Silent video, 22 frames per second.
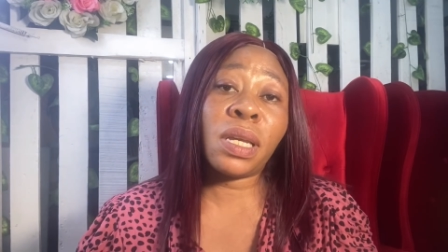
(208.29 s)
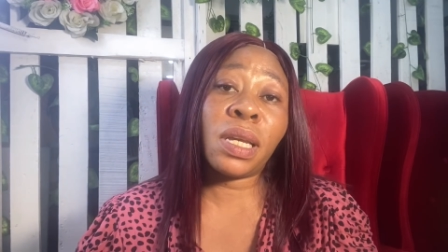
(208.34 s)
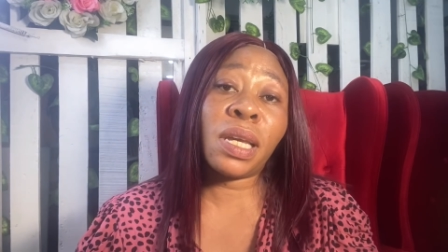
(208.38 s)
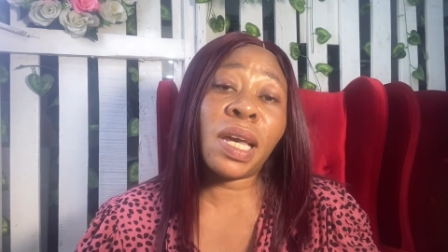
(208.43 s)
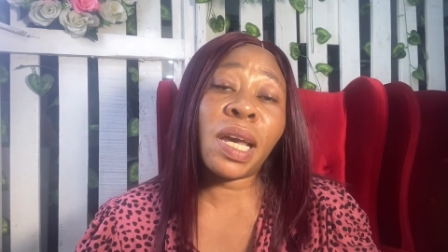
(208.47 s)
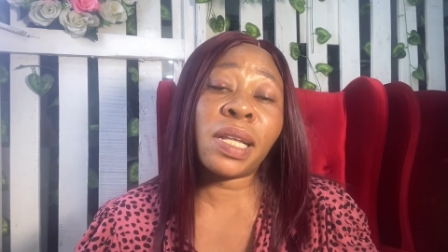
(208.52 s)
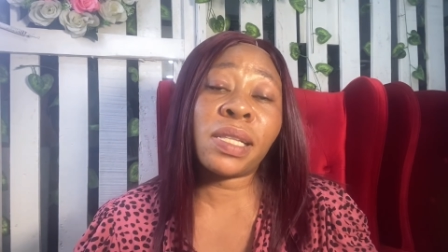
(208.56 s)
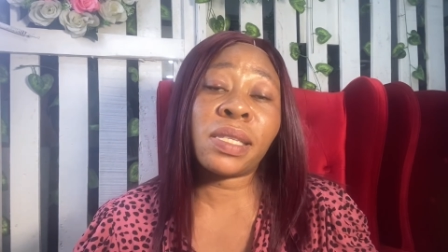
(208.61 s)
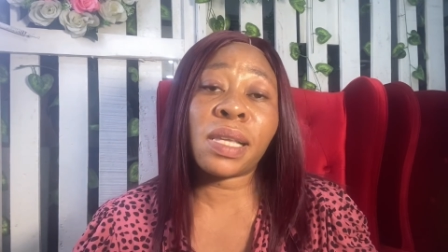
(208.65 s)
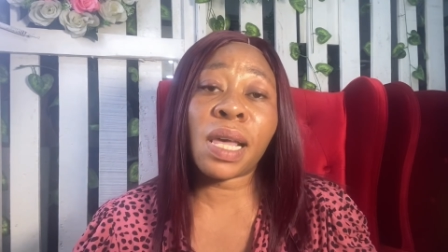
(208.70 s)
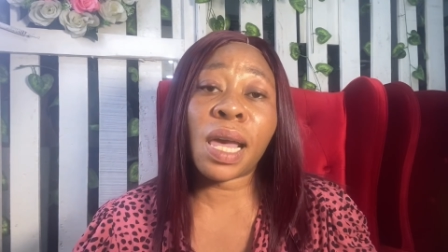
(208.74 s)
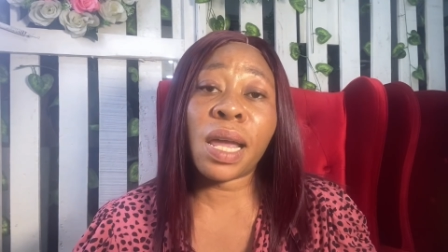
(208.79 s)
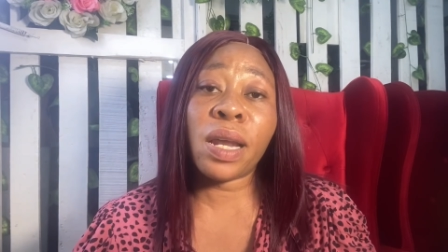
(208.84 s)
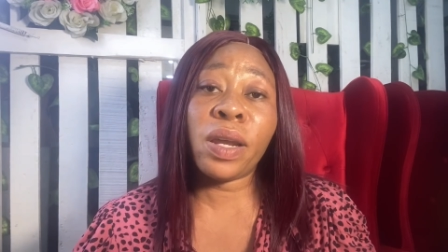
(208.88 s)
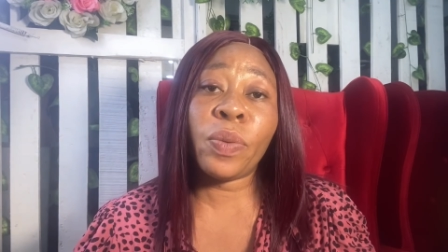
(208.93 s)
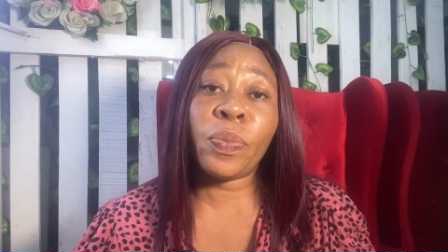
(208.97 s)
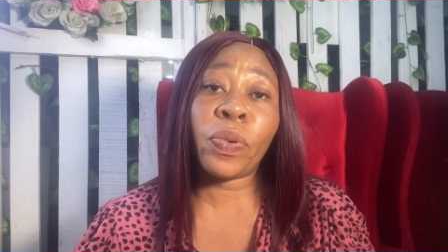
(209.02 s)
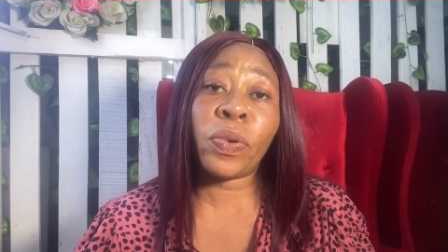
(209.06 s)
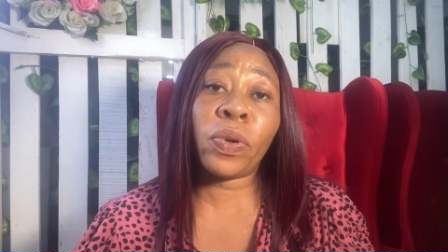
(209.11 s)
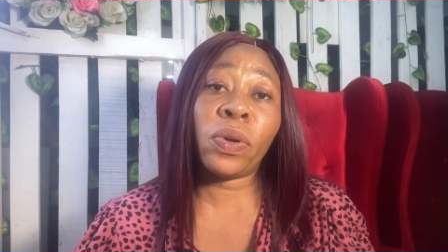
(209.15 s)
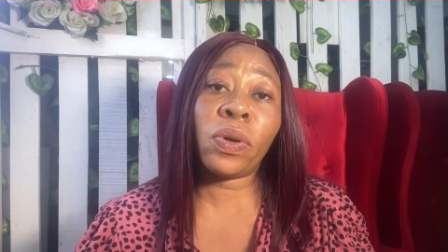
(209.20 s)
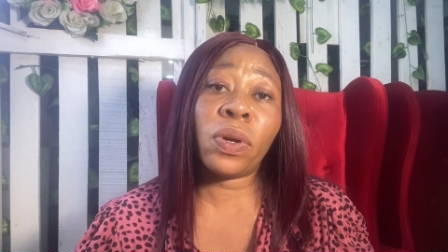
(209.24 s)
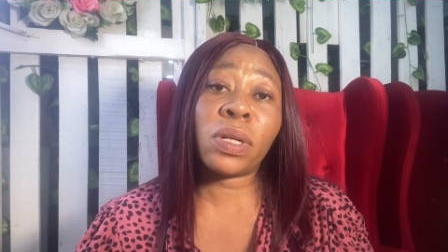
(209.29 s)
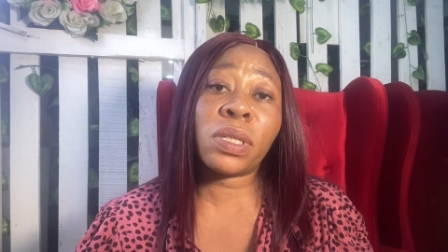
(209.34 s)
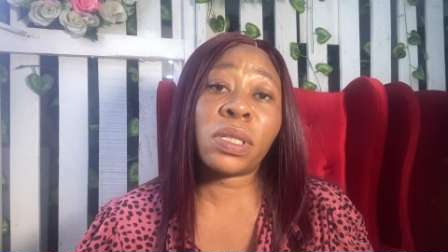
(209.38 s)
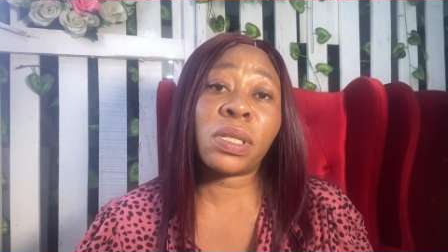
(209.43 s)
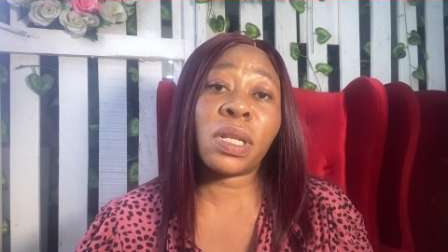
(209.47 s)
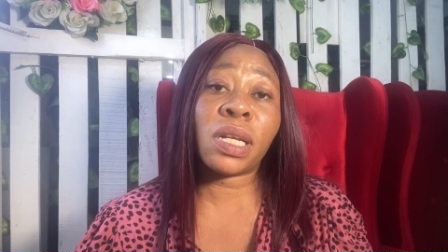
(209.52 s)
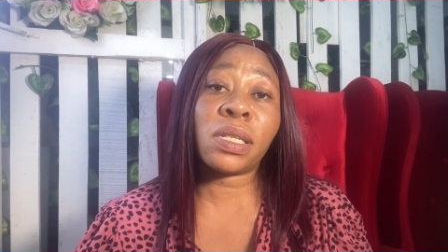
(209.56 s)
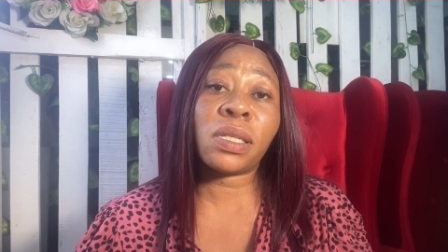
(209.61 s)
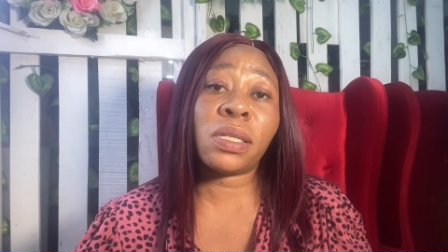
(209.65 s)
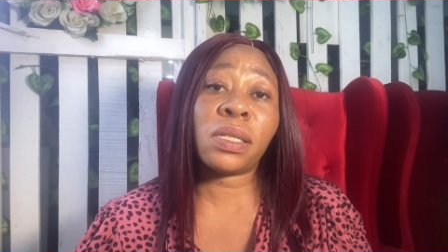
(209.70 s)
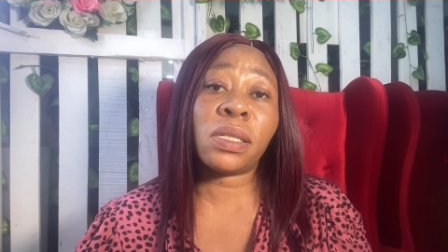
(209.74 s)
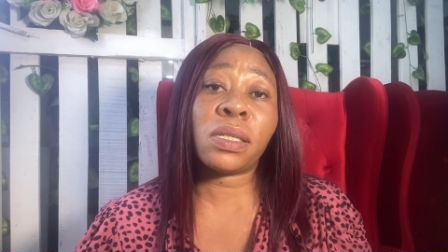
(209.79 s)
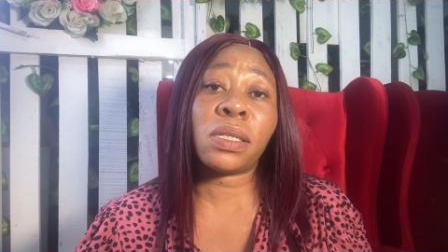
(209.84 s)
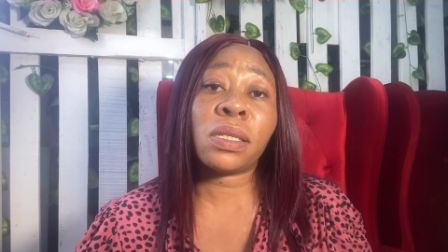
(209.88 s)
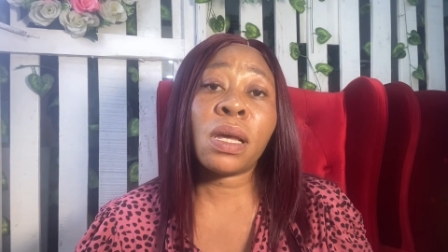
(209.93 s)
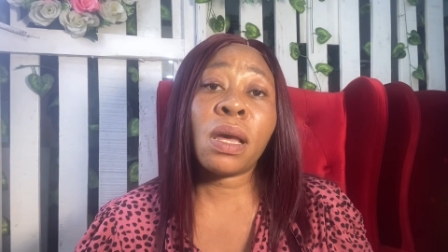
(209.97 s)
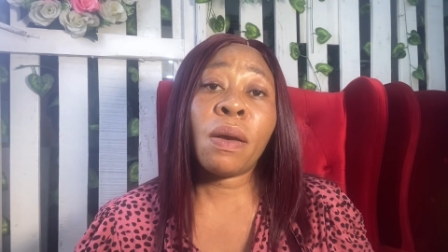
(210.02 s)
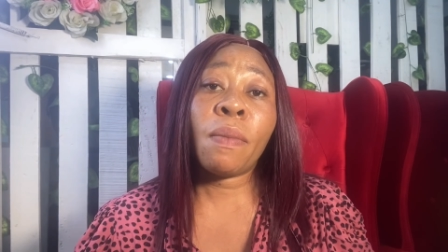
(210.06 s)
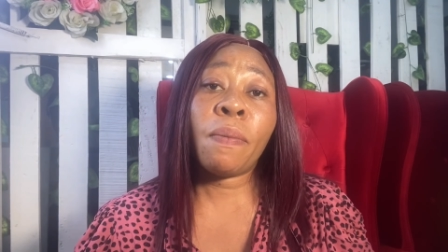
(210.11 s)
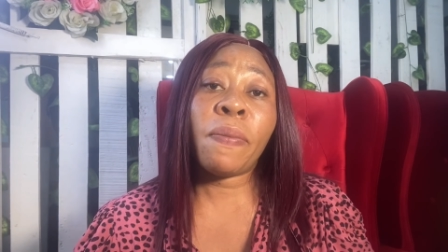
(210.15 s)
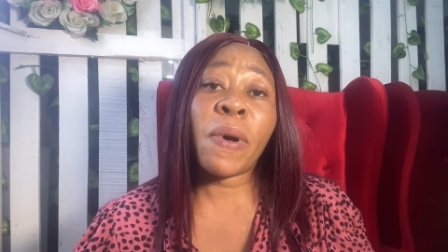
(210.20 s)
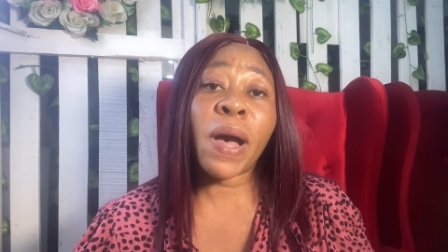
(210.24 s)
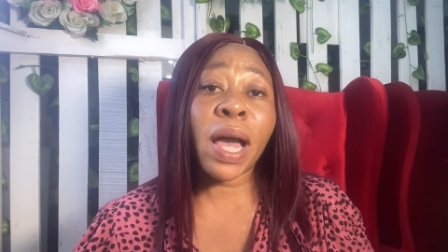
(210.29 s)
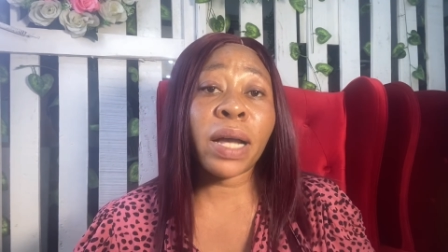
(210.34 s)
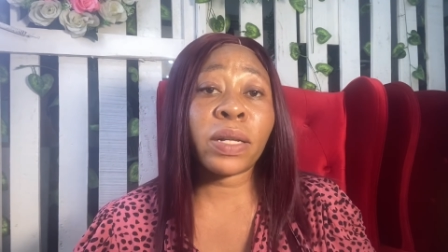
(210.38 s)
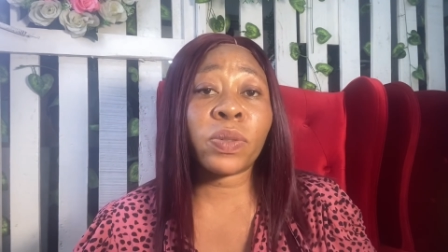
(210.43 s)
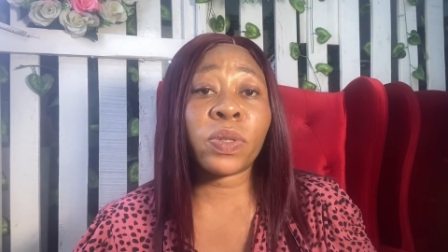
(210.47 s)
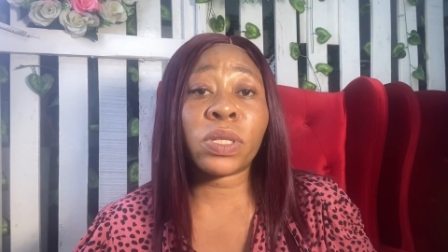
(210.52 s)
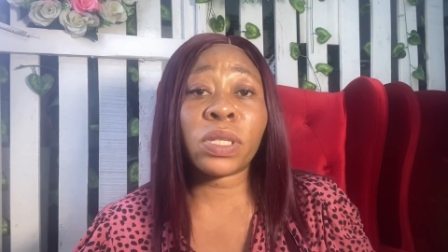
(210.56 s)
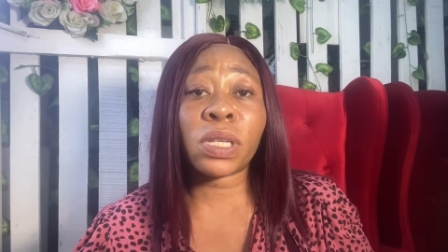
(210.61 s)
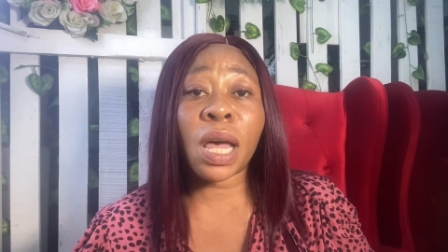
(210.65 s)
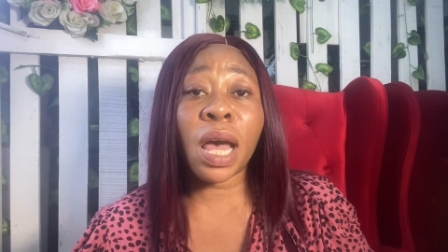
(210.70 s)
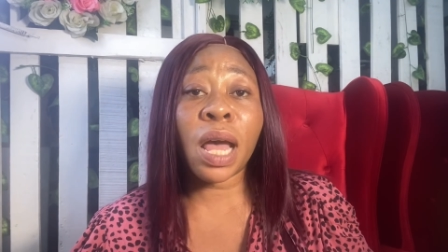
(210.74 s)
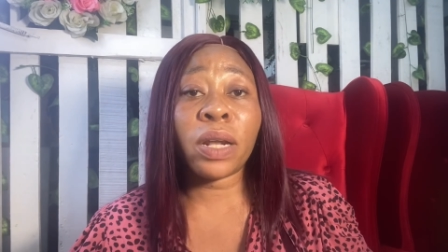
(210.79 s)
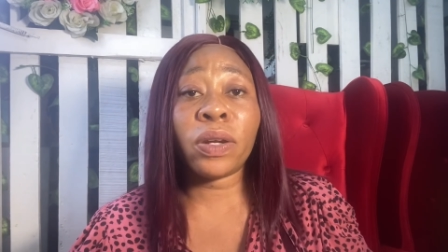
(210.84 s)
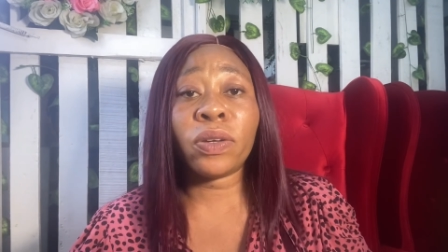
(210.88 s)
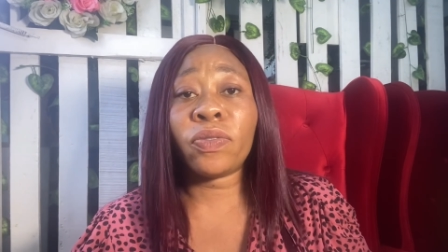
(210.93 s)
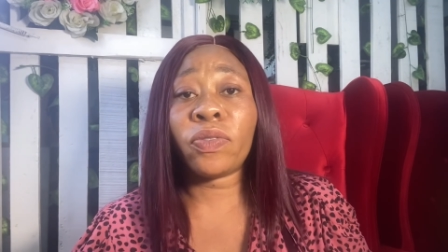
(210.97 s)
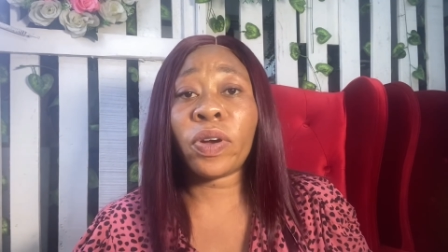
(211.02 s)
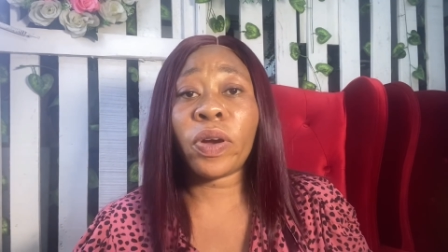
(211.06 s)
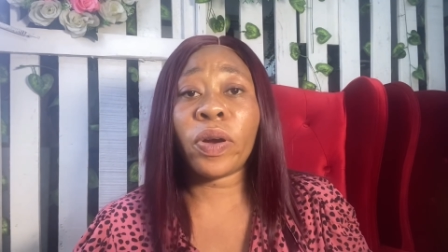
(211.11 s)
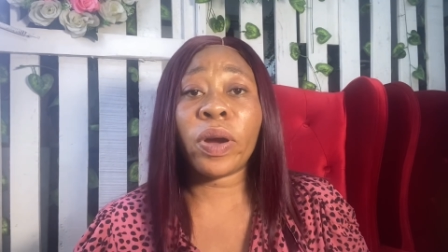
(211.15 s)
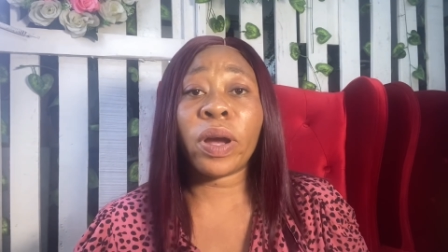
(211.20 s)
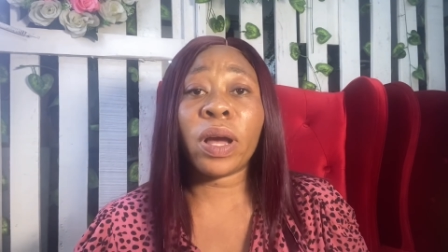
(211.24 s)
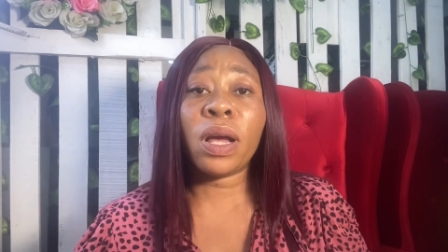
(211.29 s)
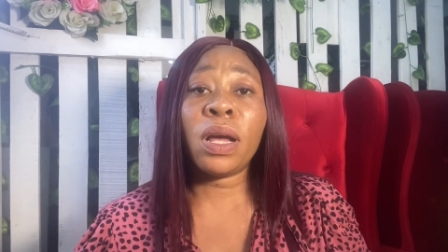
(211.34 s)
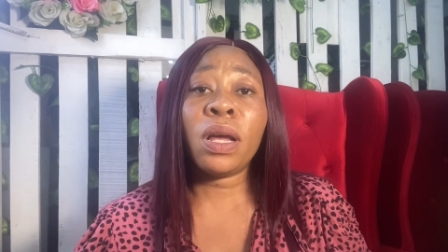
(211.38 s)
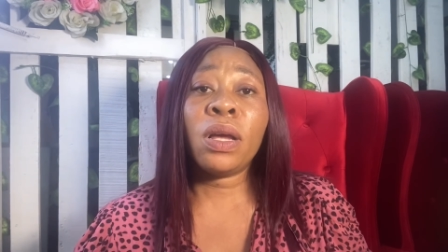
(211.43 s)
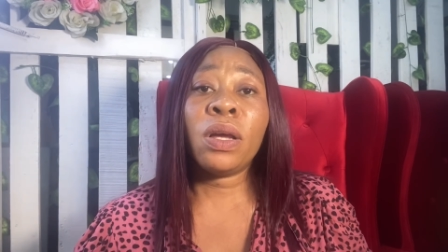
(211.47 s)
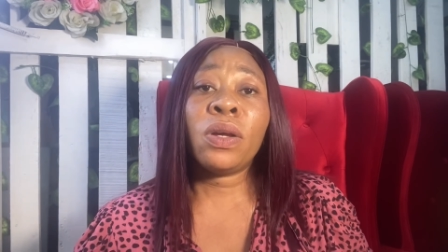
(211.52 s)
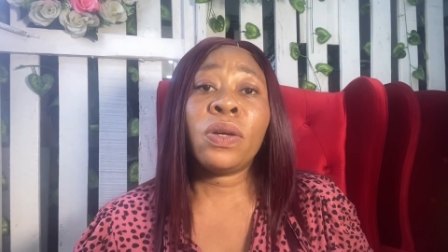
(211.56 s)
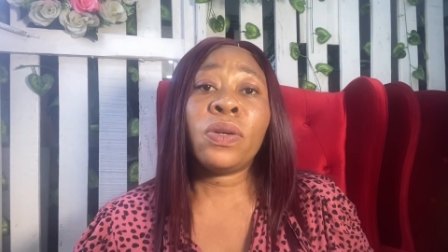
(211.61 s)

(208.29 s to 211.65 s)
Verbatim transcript: get any product that is packed with aloe vera